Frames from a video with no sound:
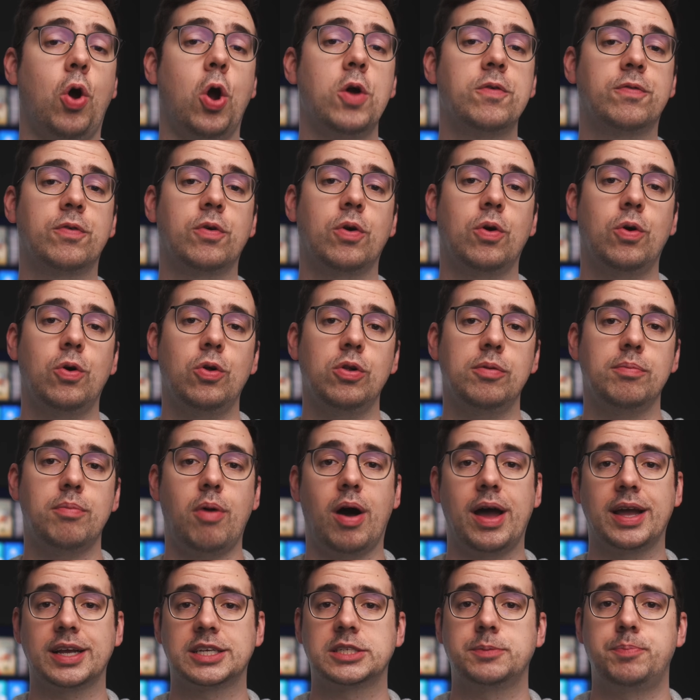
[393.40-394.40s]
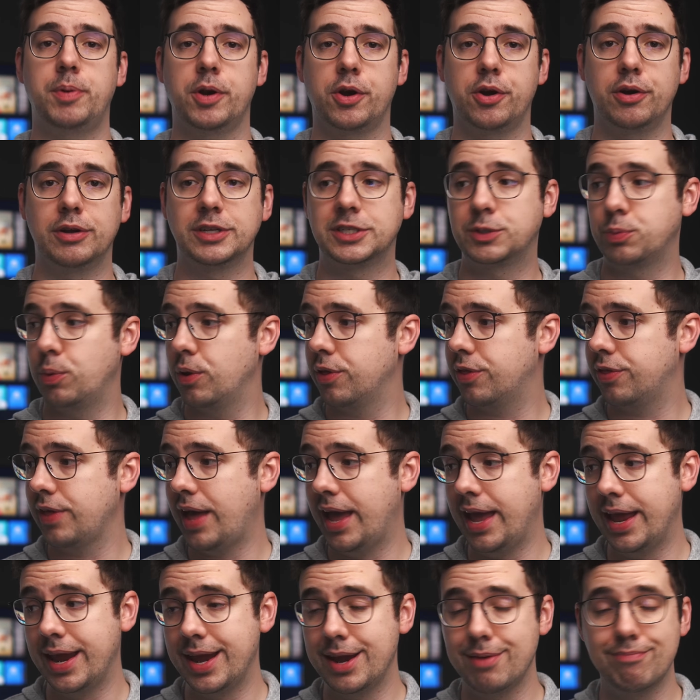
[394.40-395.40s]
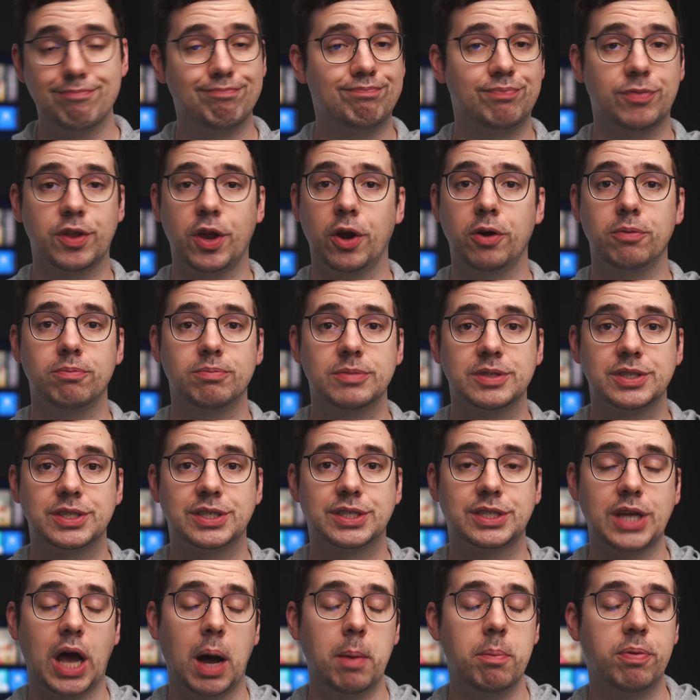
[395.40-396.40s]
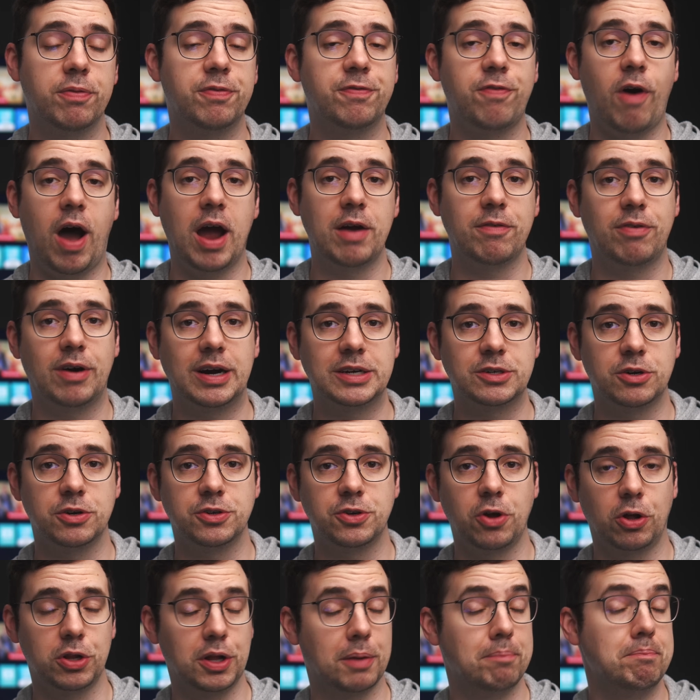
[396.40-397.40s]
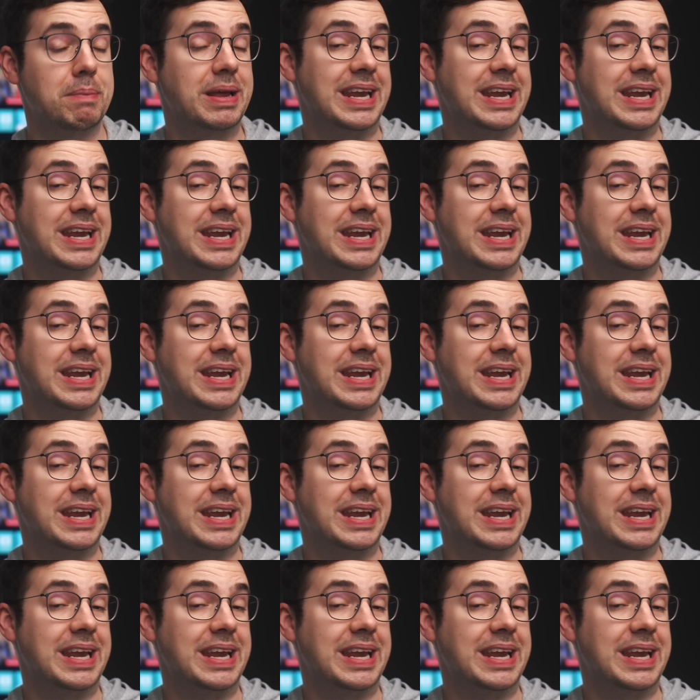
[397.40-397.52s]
overall, my experience with a sub $500